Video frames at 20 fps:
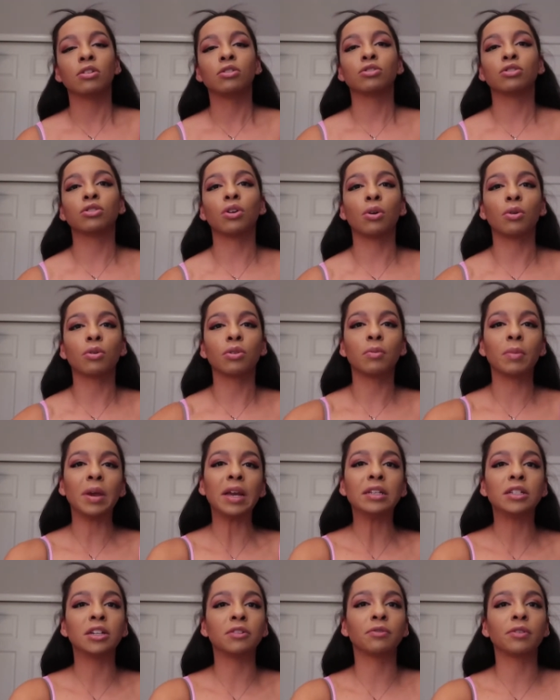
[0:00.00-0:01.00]
So the
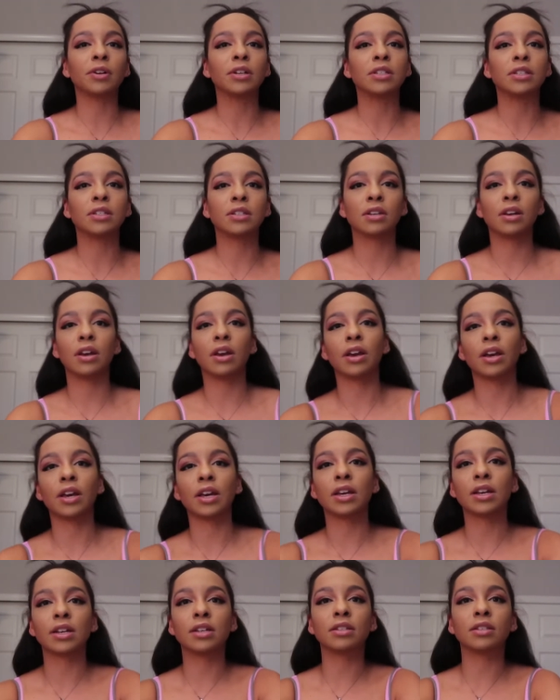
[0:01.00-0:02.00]
main difference
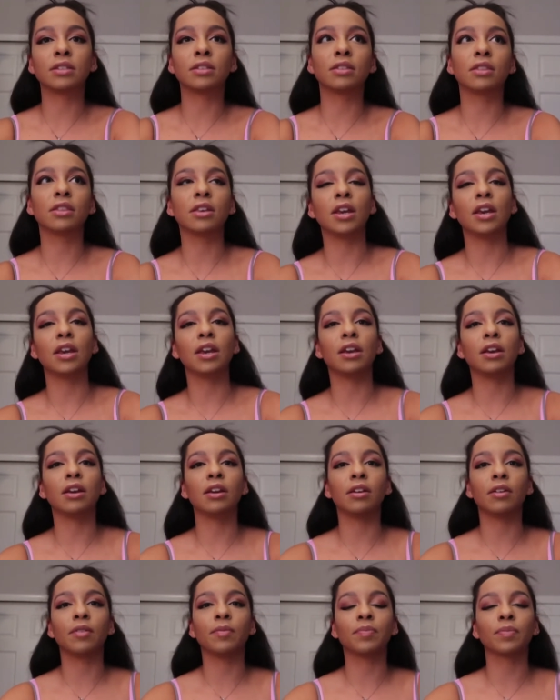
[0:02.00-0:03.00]
is
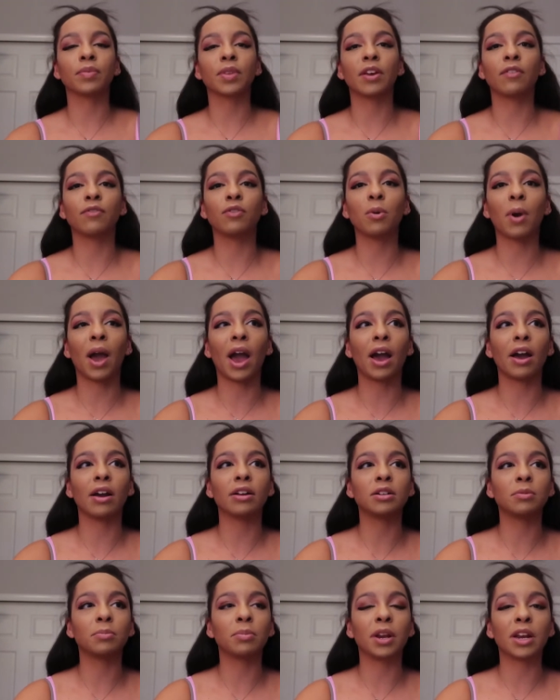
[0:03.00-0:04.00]
if you
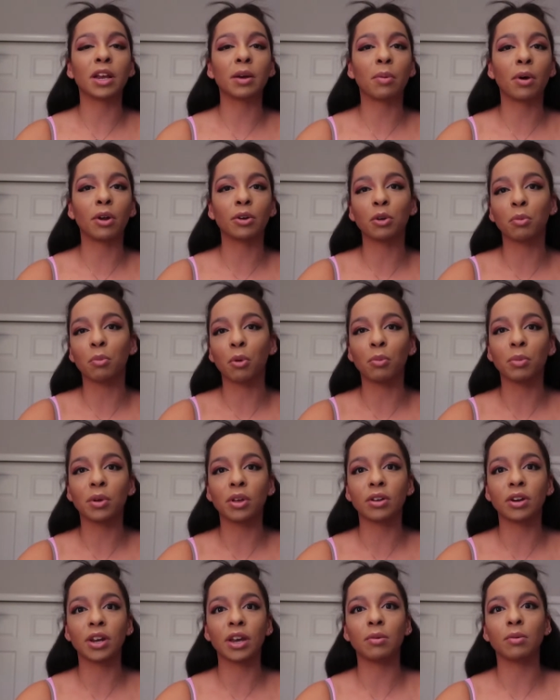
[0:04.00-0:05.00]
had, depending upon your
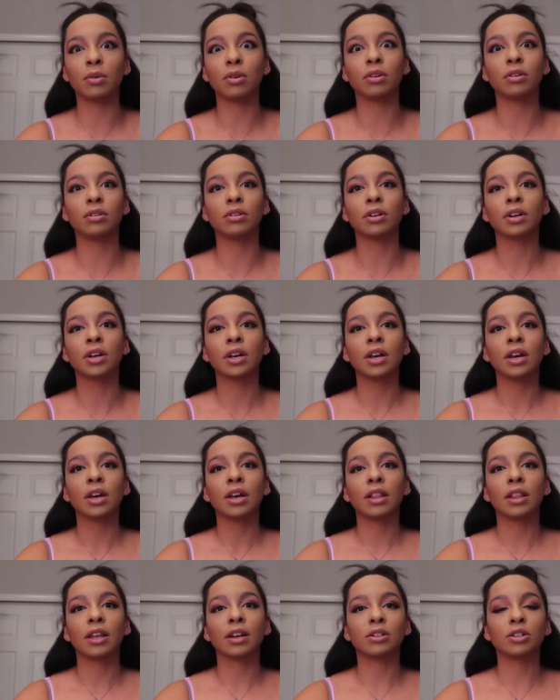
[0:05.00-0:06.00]
mobility, will
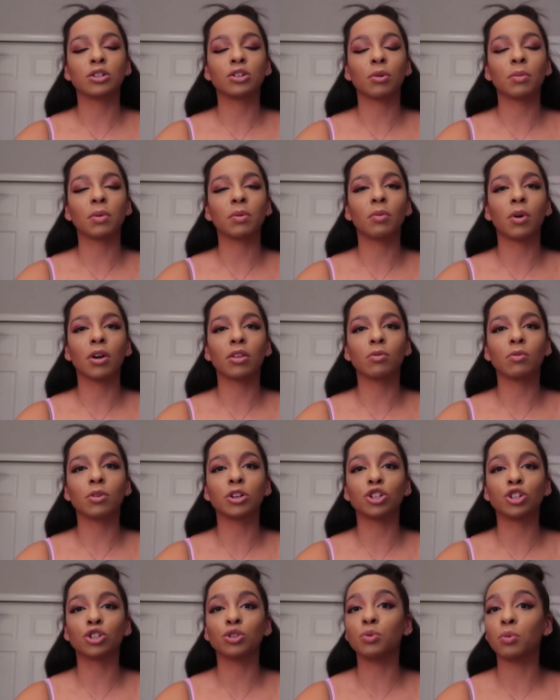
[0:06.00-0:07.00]
determine
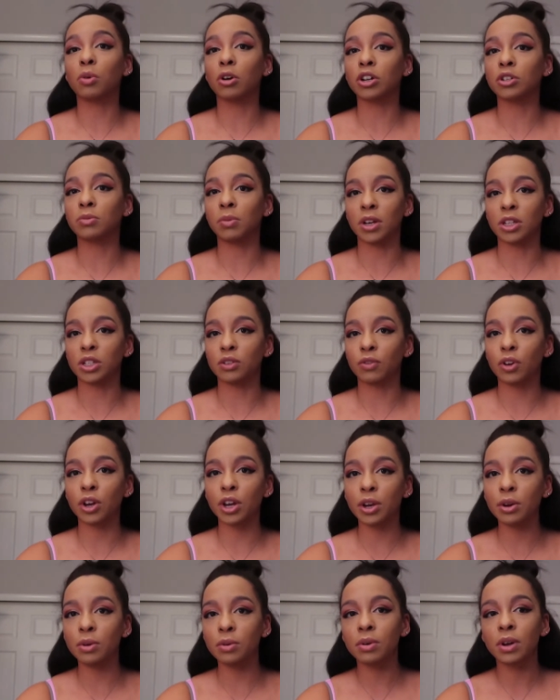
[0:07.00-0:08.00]
which shoe works best for
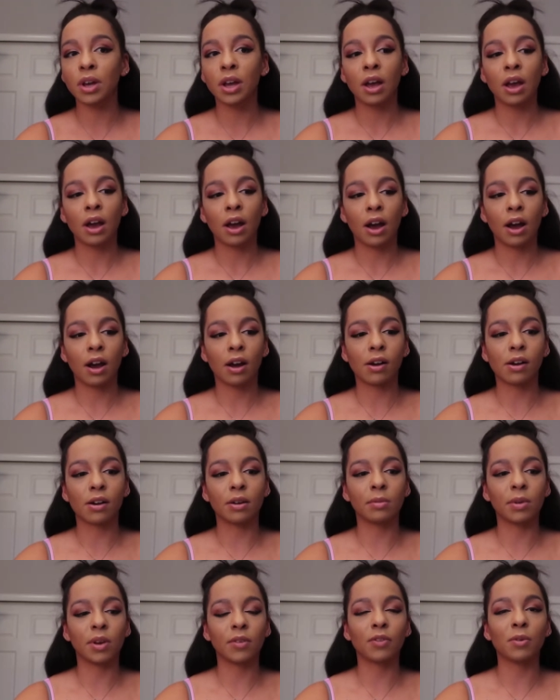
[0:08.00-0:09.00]
you.
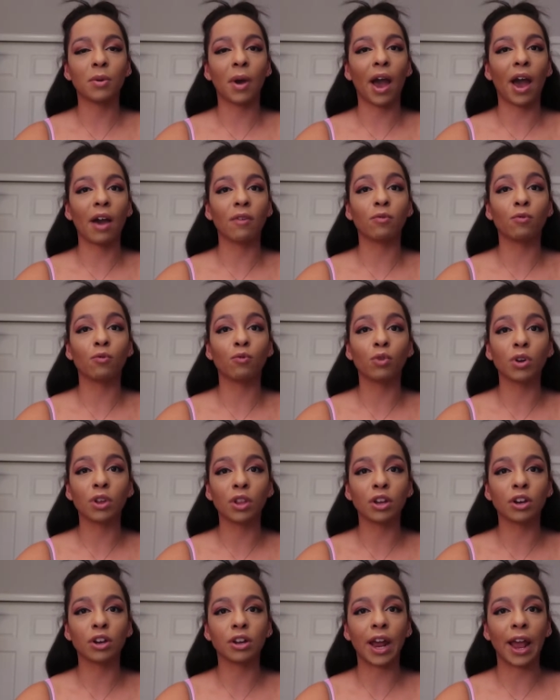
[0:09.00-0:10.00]
If you have
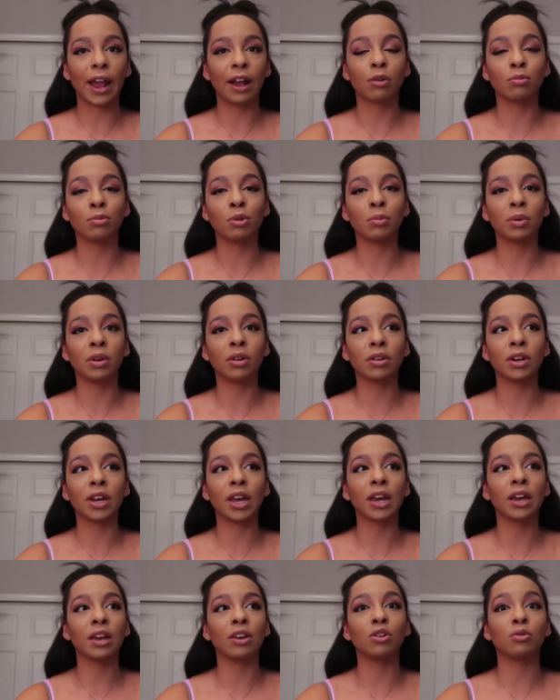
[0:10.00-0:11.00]
really good ankle
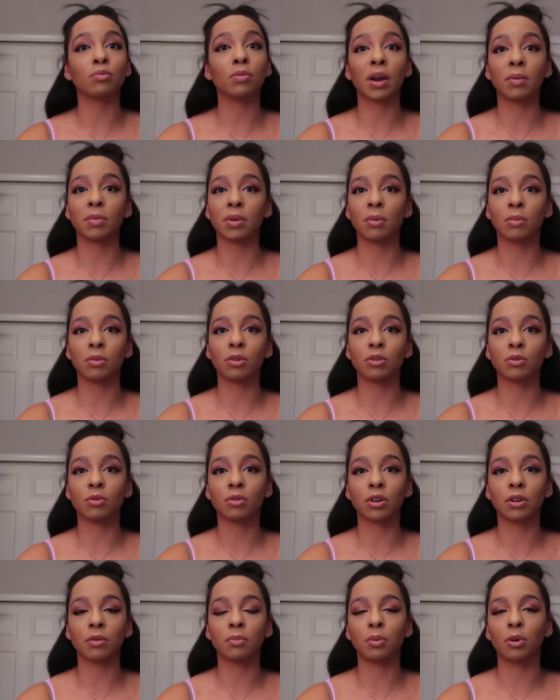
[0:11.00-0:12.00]
mobility, you
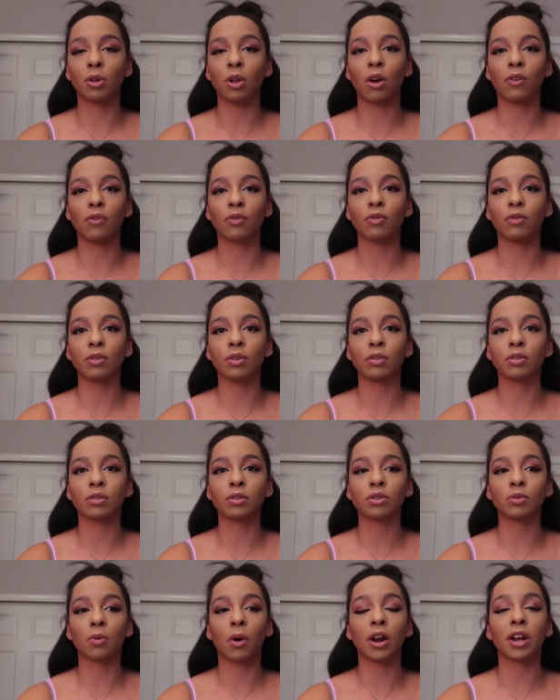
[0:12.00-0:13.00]
could pull off
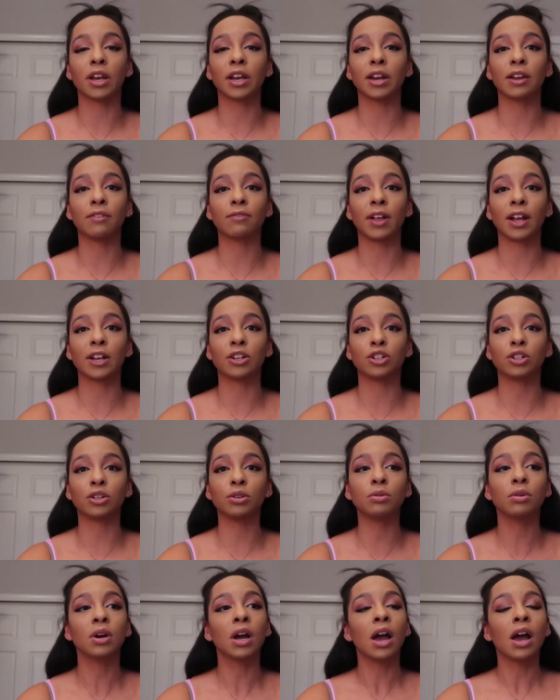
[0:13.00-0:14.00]
squatting in a flat
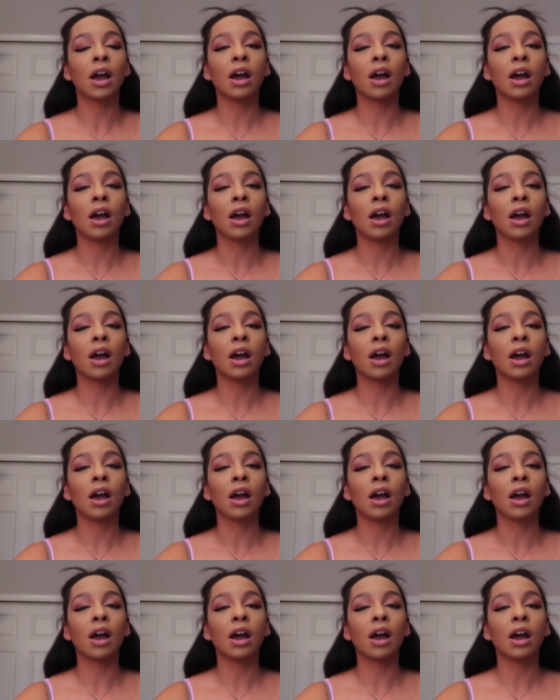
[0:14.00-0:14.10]
shoe.